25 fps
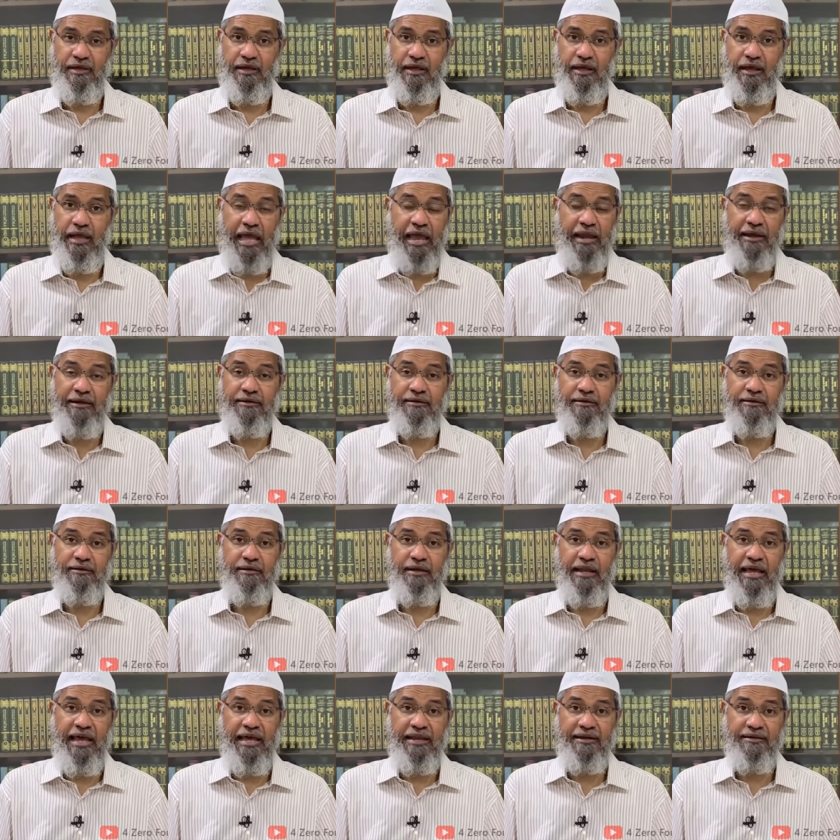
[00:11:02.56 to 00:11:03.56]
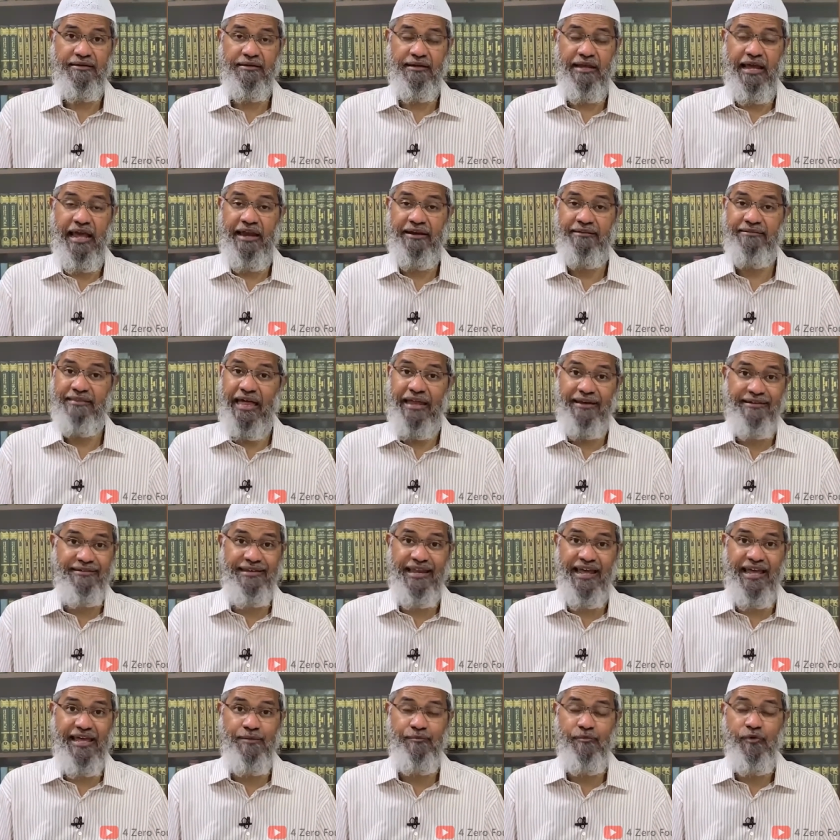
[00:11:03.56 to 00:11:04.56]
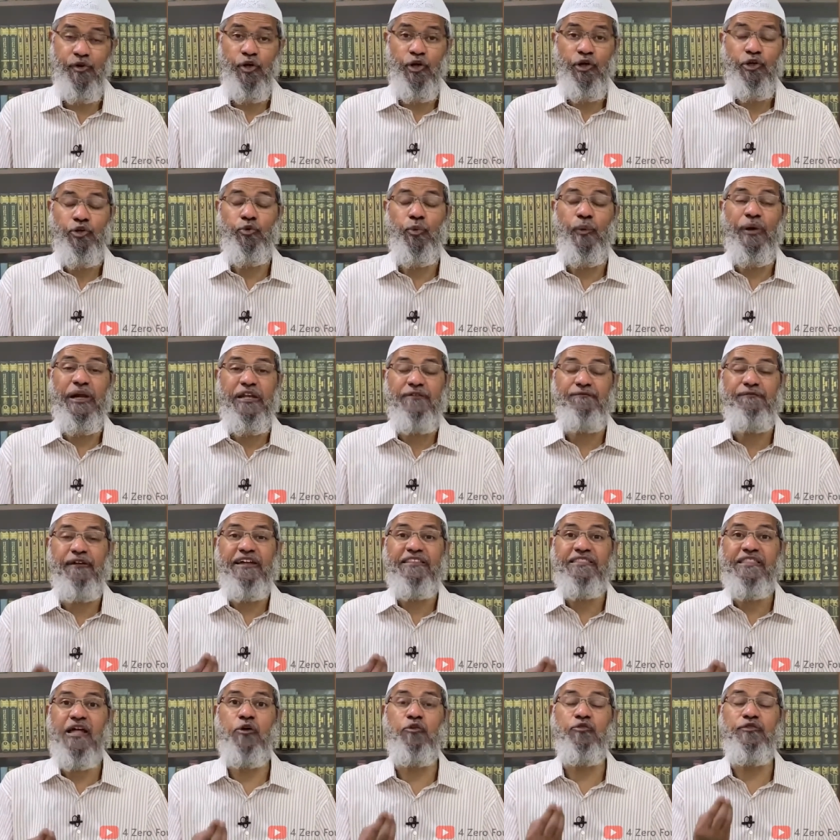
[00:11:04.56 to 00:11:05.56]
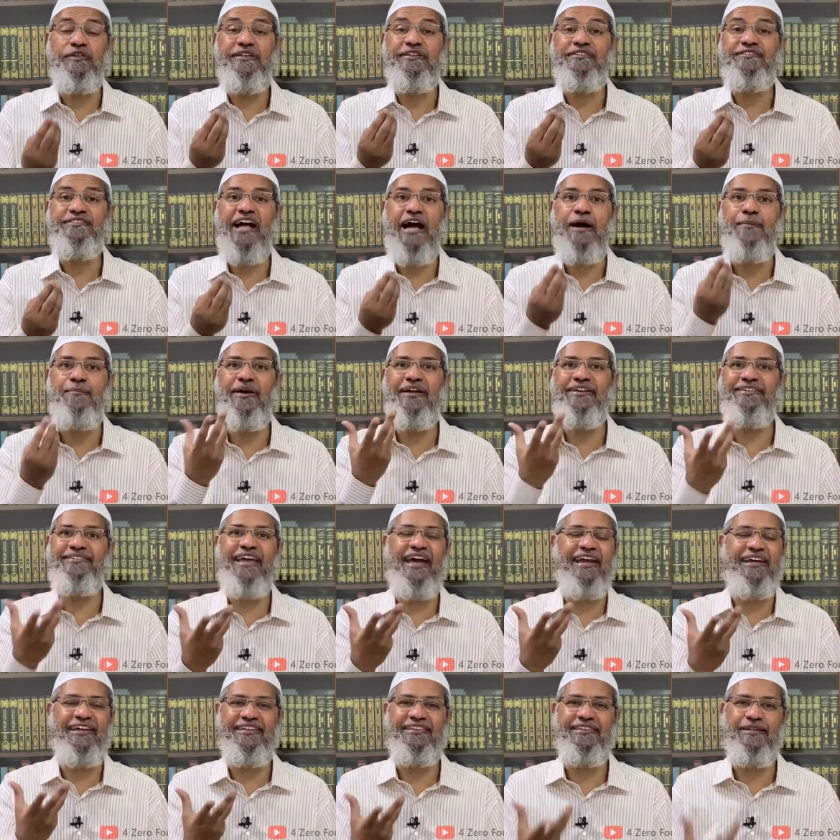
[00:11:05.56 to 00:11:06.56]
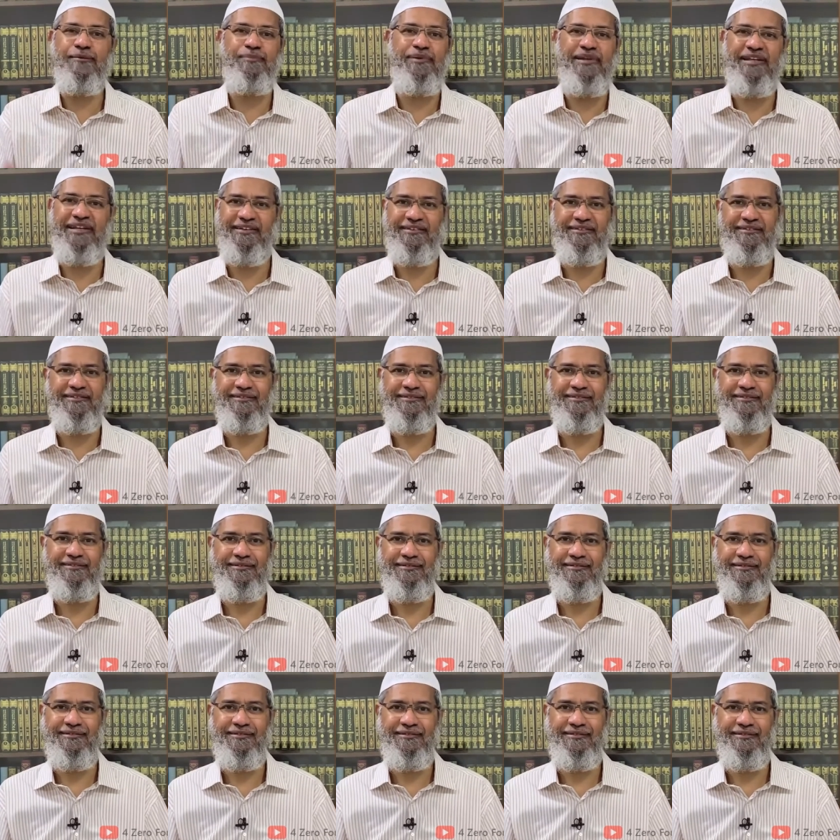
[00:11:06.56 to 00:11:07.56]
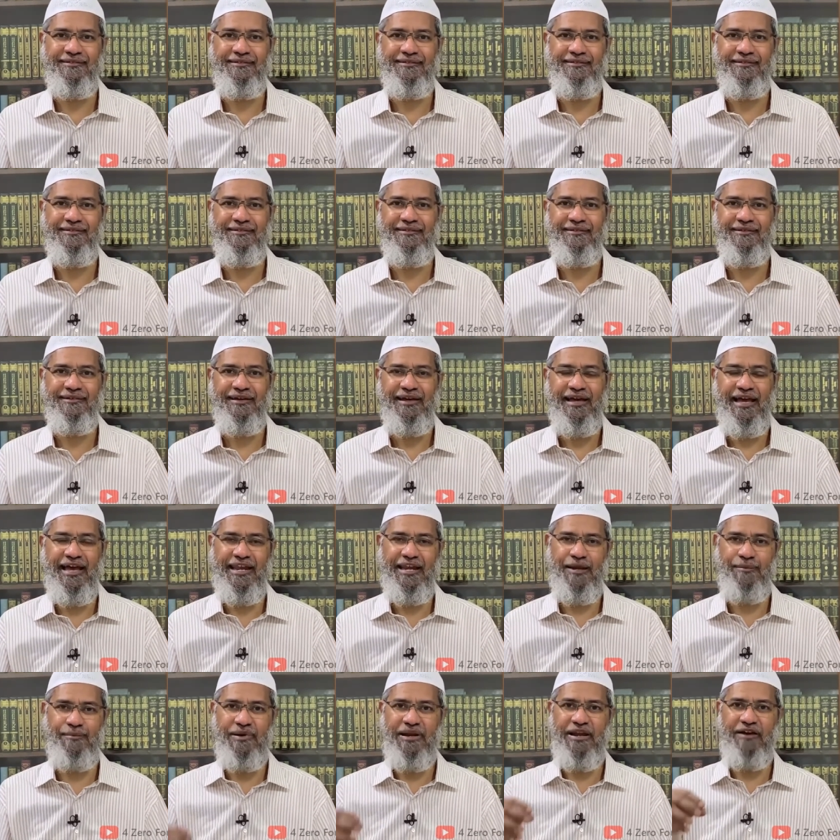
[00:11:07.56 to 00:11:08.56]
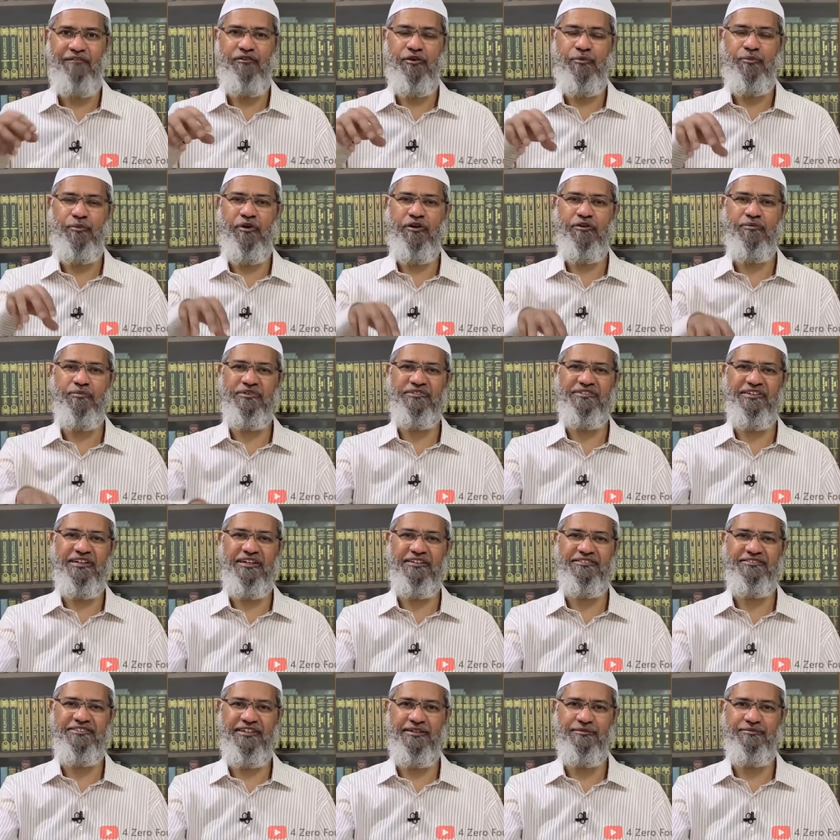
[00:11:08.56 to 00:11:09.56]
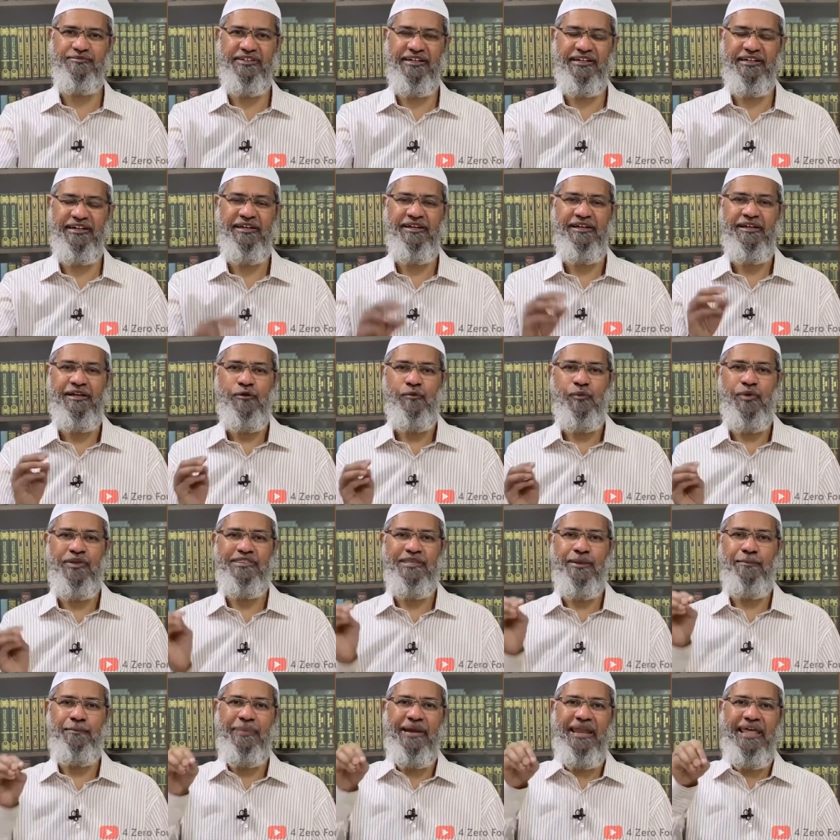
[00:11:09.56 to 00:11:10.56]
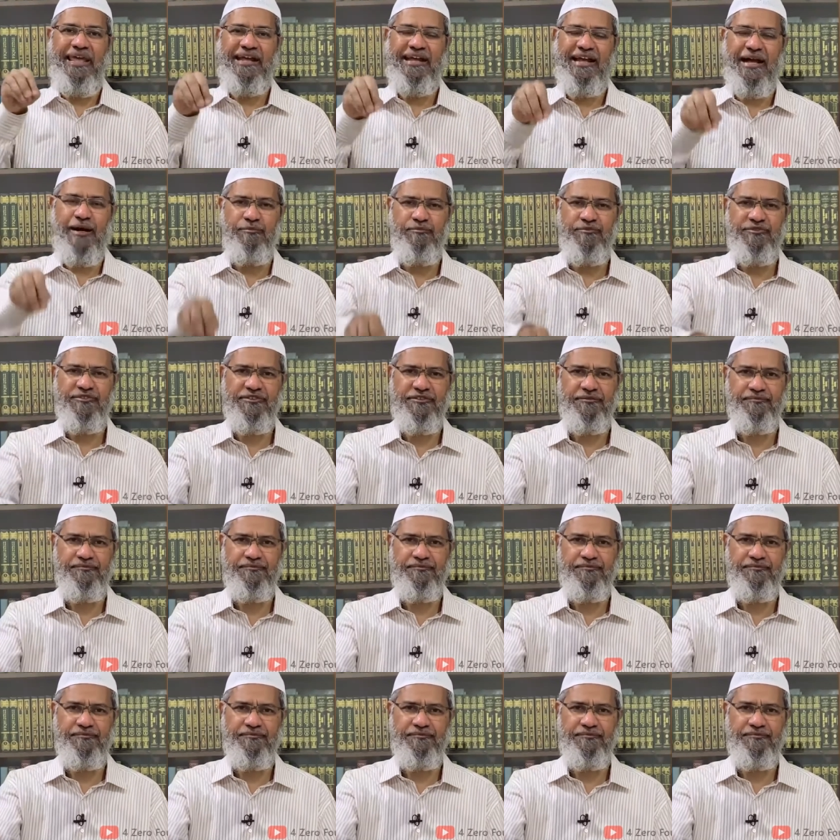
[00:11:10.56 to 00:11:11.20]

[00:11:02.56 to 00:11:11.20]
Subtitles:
at that time, 25,000 Sahabas died in the plague. And our beloved Prophet Muhammad sallallahu alaihi wasallam said, when the plague comes,